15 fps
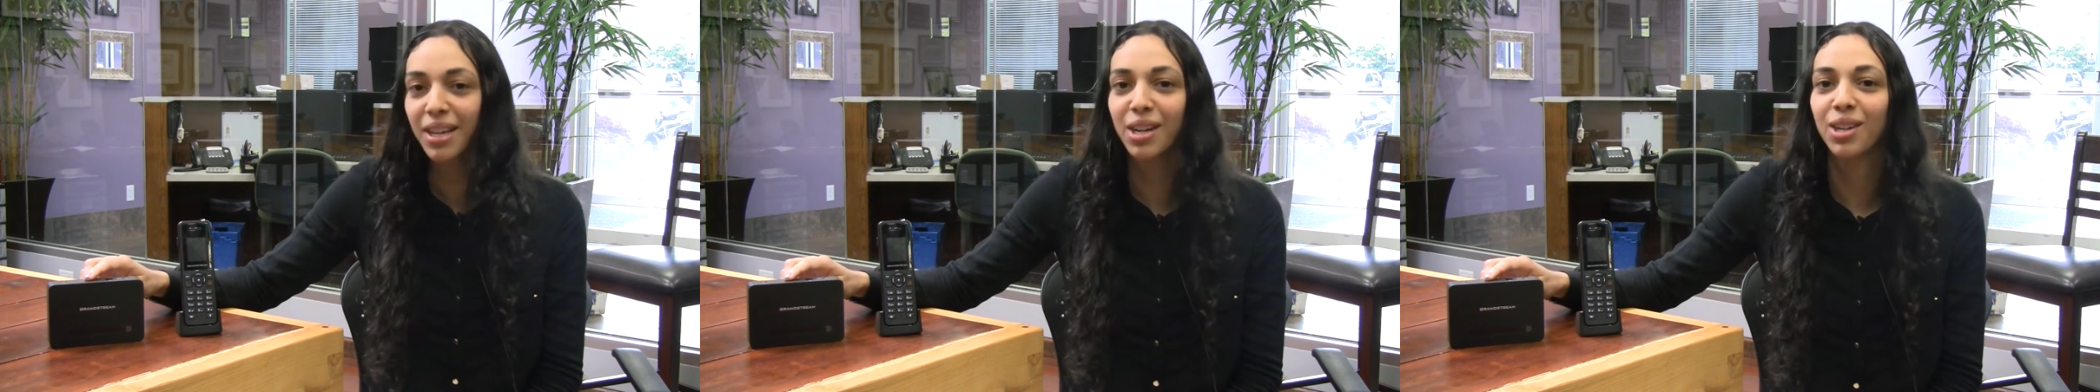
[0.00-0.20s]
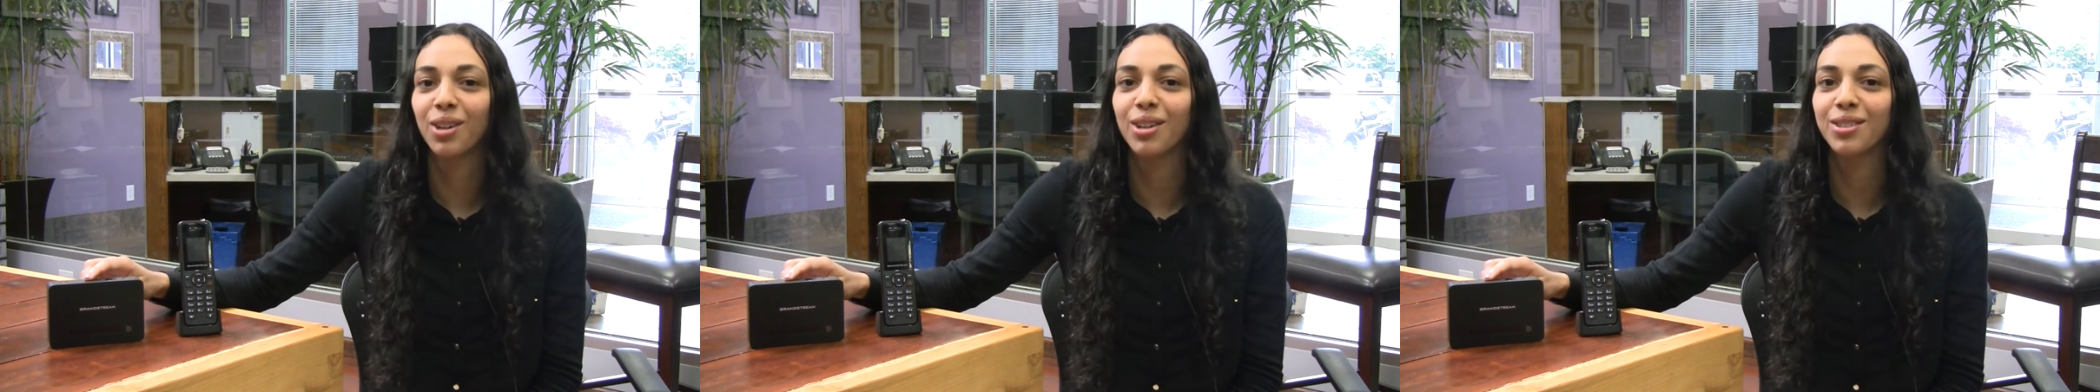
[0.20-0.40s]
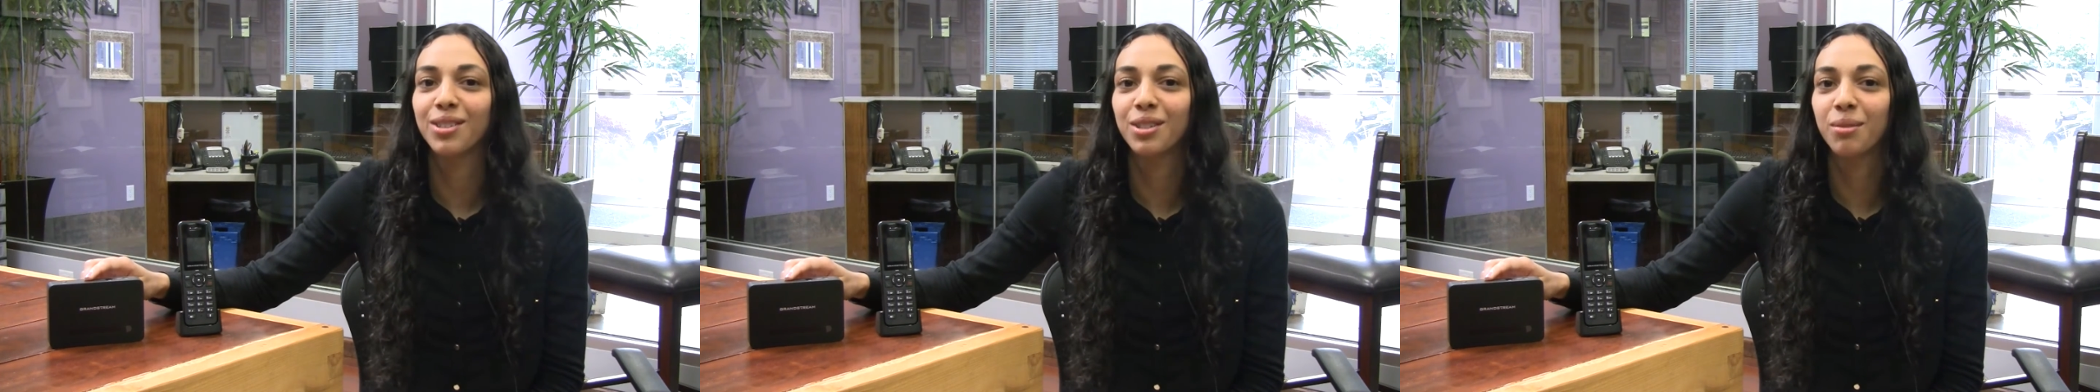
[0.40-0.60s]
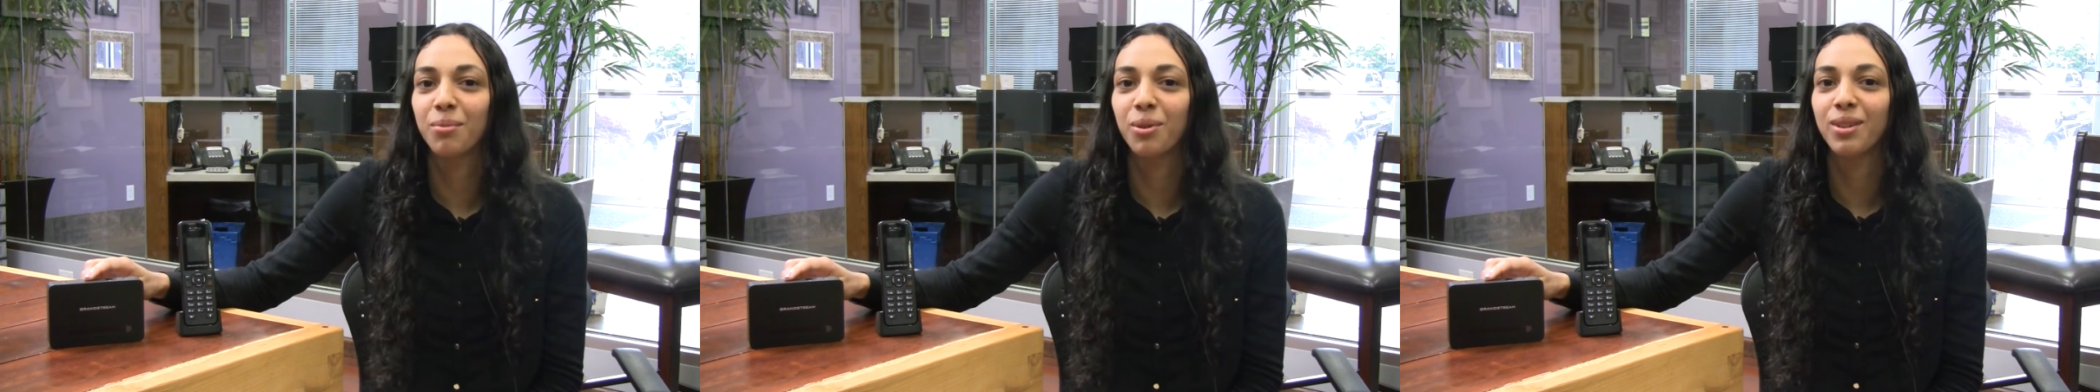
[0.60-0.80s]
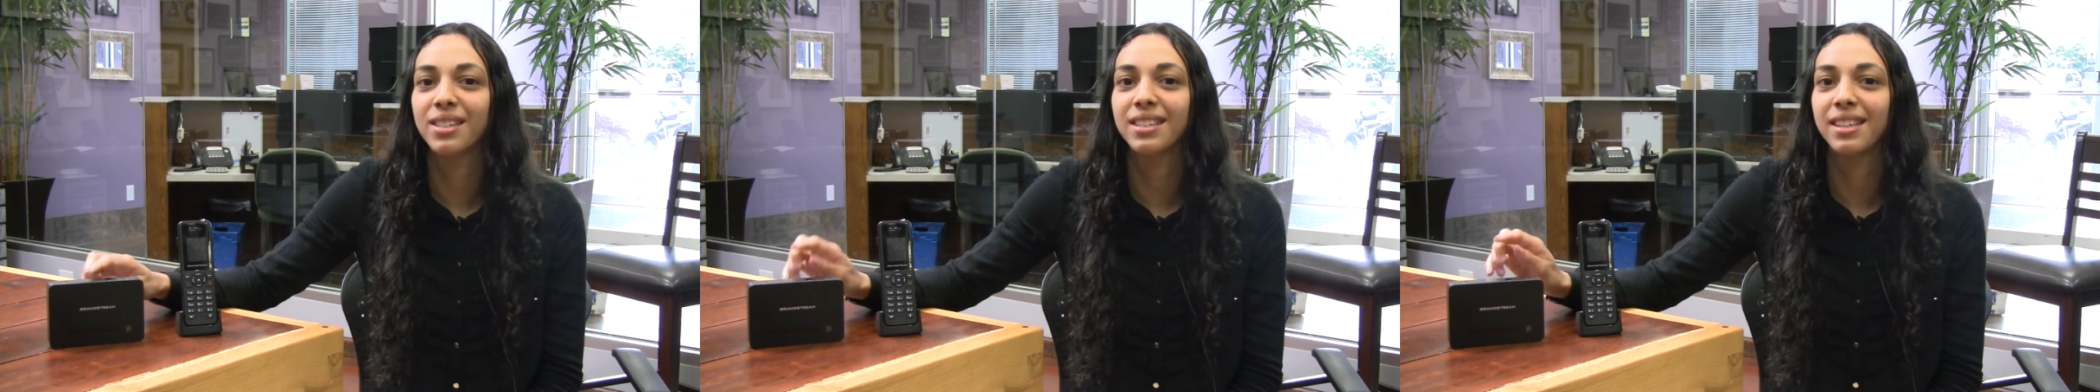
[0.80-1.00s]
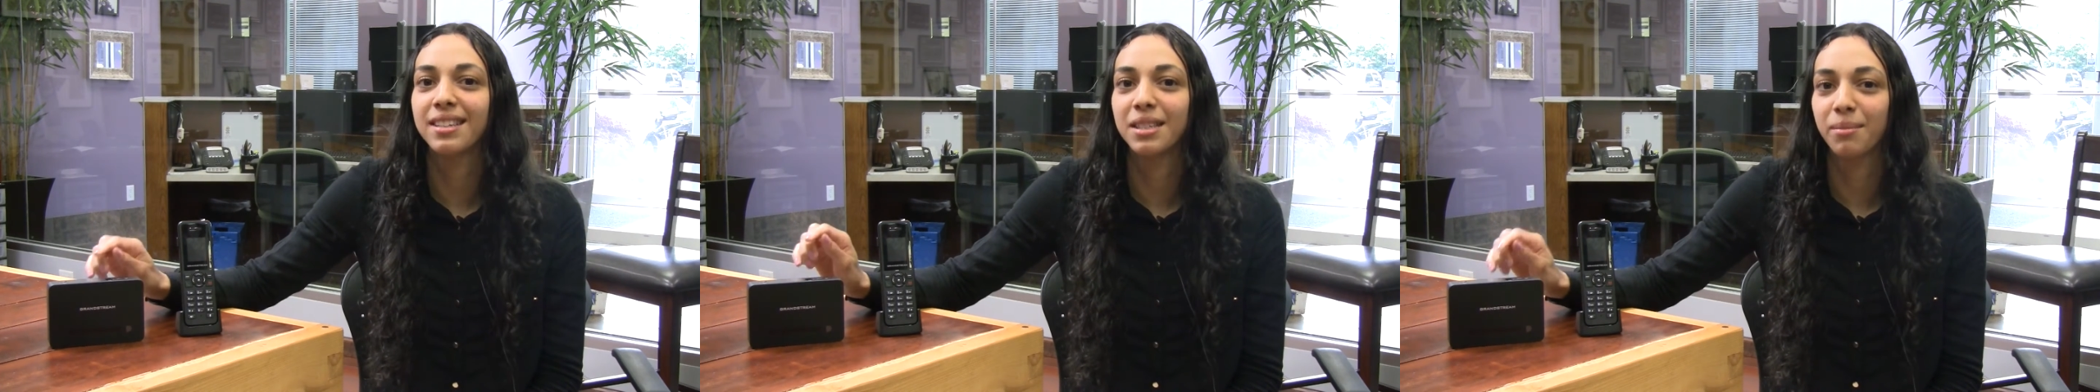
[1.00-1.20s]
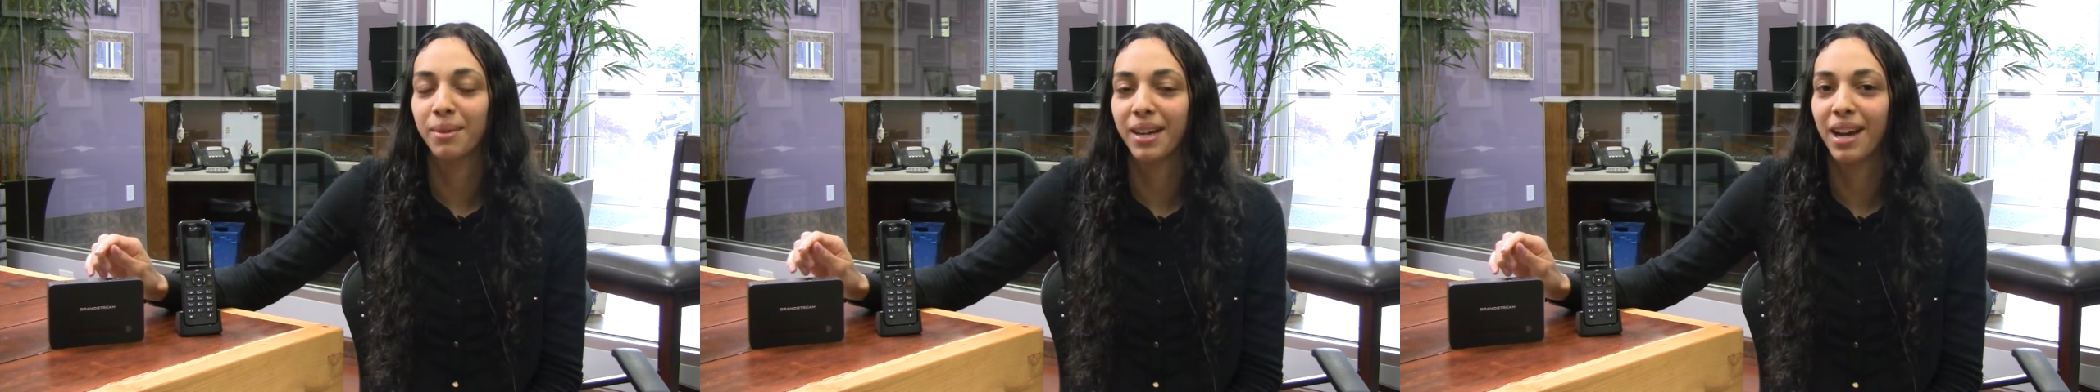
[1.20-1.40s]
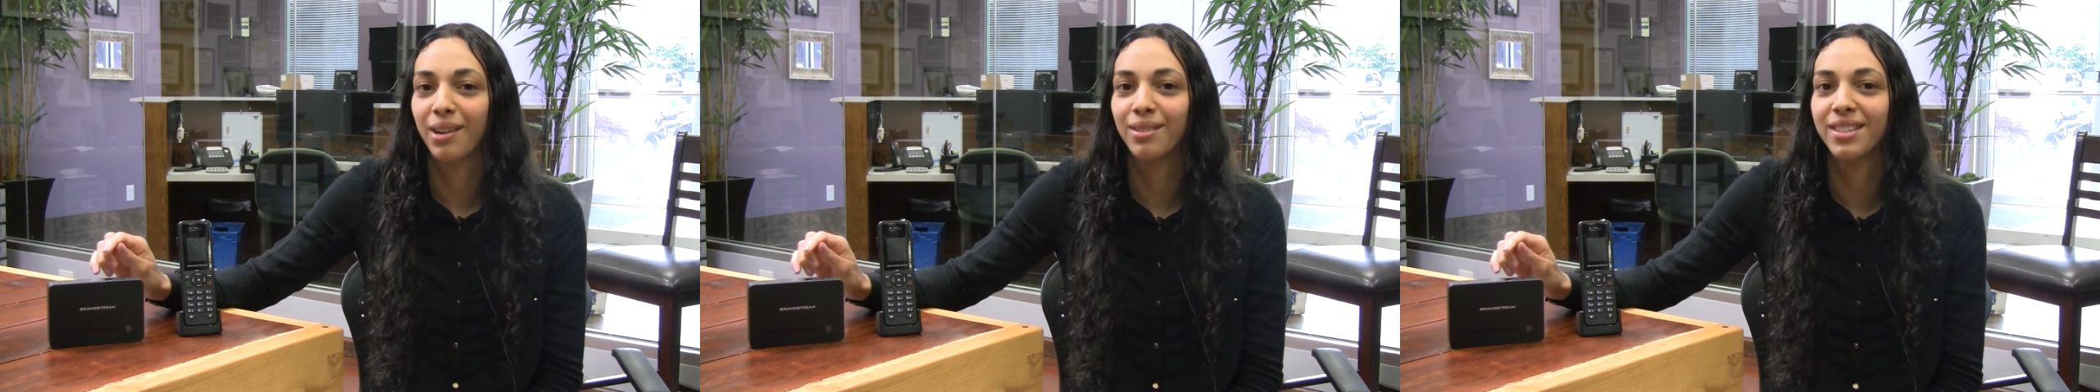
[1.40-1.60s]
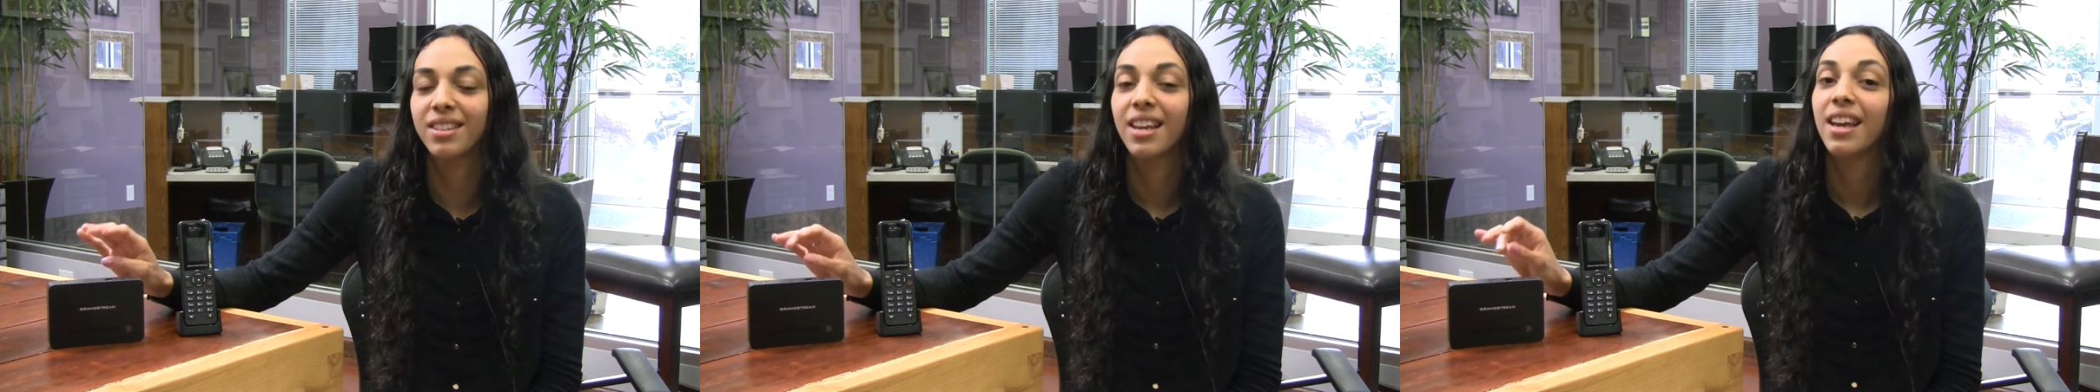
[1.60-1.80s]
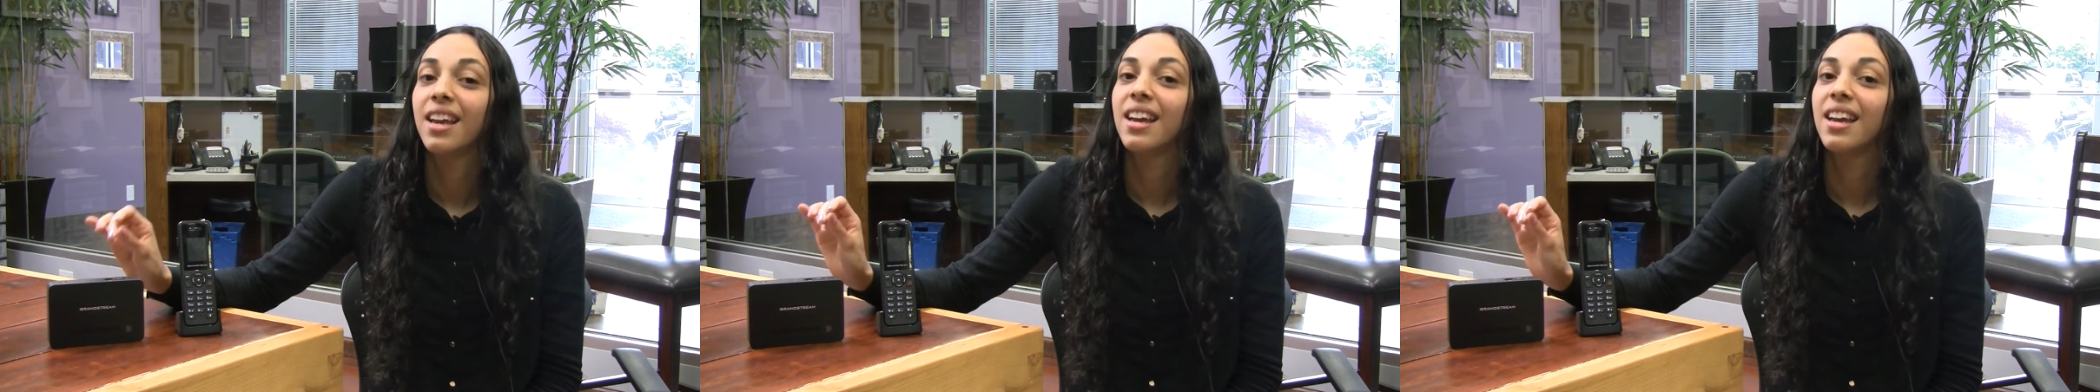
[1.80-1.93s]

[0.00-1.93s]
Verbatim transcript: It also supports 10 SIP accounts